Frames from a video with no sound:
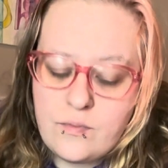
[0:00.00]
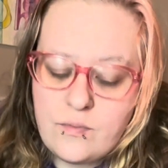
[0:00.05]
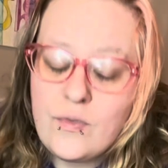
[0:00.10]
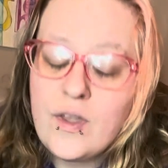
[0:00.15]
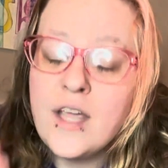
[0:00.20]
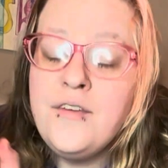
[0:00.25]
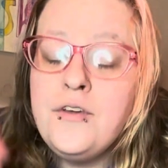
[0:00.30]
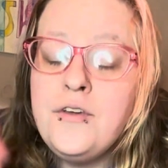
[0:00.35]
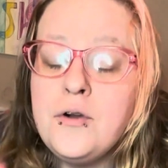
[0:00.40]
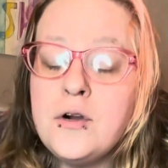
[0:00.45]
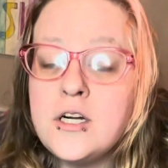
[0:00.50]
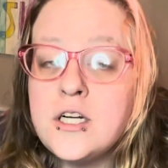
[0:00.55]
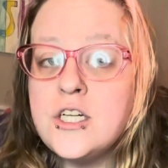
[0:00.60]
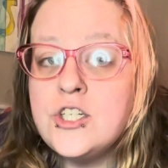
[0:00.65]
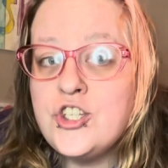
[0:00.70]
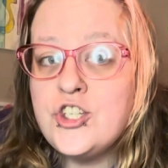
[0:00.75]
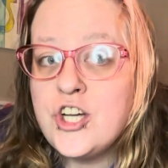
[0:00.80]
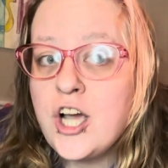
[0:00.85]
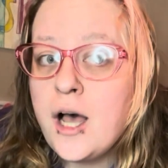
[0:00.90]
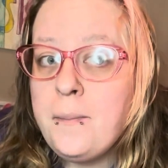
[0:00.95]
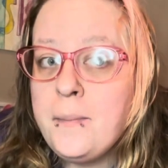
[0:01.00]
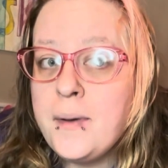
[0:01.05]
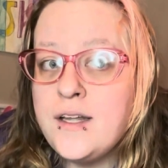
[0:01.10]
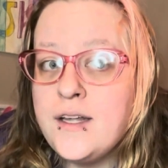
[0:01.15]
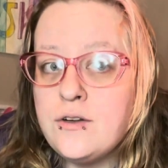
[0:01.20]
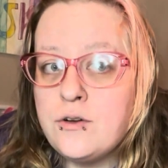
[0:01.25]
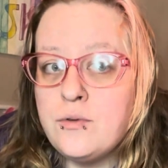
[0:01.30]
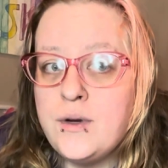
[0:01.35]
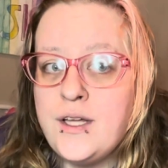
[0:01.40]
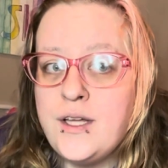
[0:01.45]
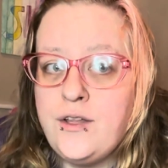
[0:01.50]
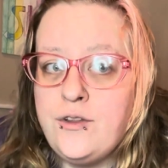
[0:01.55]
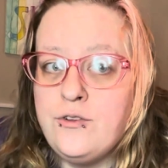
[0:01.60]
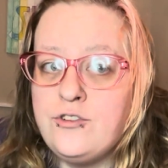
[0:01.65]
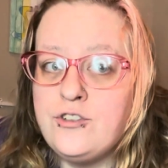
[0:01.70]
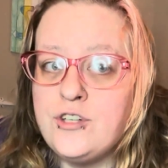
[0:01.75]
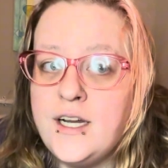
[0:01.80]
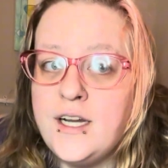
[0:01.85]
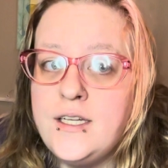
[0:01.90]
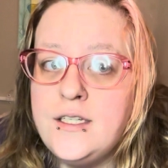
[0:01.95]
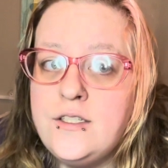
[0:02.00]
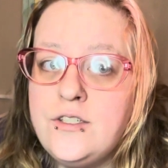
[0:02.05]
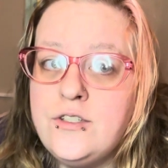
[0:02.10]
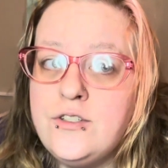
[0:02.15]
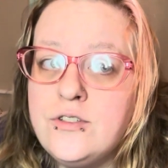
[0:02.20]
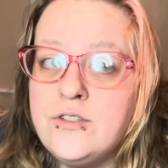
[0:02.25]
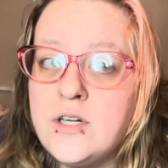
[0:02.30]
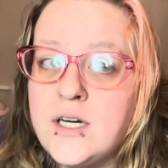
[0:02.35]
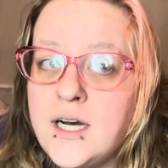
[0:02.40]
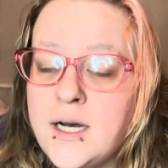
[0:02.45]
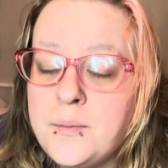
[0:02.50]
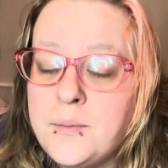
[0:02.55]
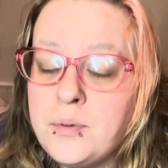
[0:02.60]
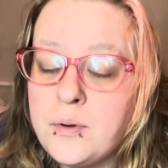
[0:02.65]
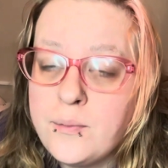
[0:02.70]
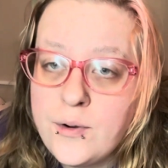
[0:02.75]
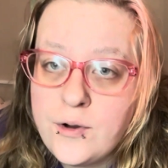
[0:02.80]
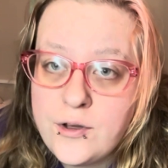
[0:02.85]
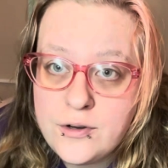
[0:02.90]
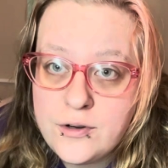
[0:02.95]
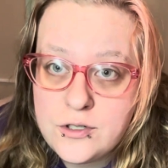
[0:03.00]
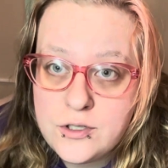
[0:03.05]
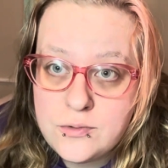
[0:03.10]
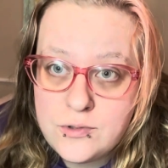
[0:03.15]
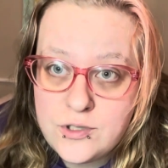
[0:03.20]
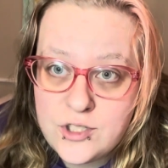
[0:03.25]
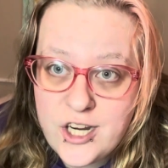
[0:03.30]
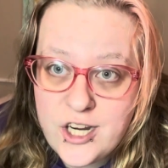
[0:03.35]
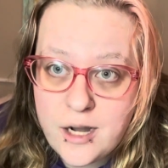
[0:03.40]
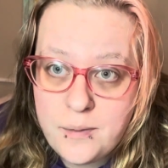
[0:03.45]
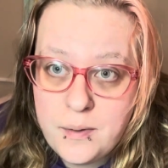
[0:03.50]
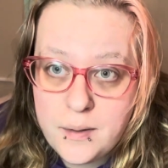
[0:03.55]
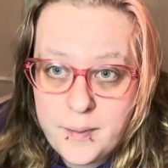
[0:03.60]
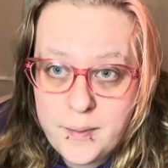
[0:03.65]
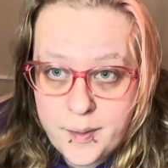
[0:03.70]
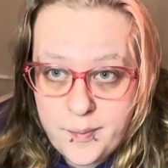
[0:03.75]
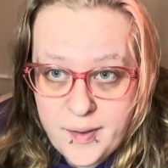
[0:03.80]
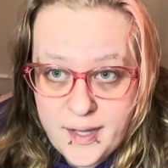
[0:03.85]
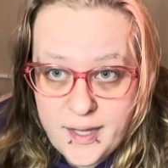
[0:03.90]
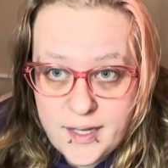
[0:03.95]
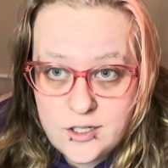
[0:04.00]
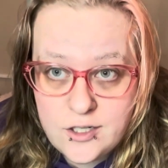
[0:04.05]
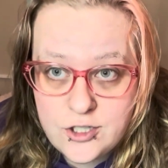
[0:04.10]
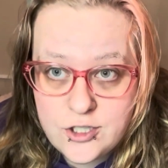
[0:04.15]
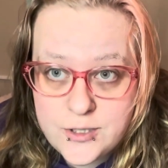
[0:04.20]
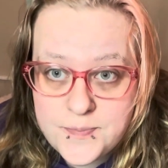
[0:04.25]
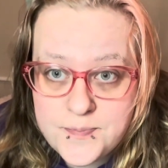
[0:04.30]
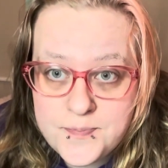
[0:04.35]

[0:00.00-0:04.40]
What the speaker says: If you are a shop, I don't want you trying to promote your shop on my page.